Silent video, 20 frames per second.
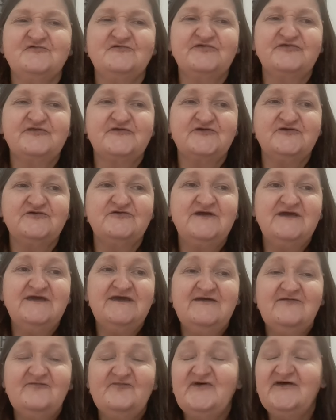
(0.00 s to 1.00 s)
go through.
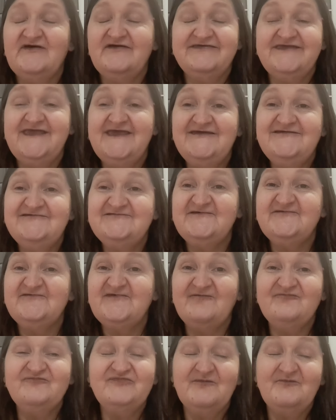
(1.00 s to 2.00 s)
But yeah, she's
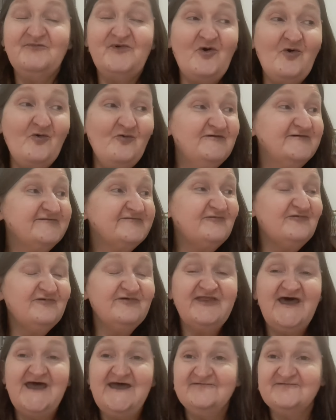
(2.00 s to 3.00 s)
having a ball, so
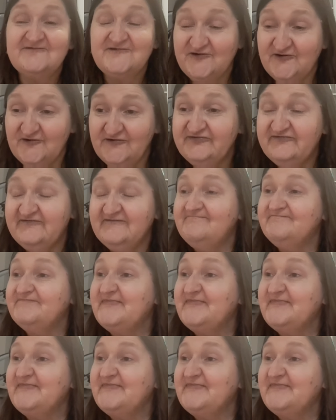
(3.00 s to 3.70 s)
that's good.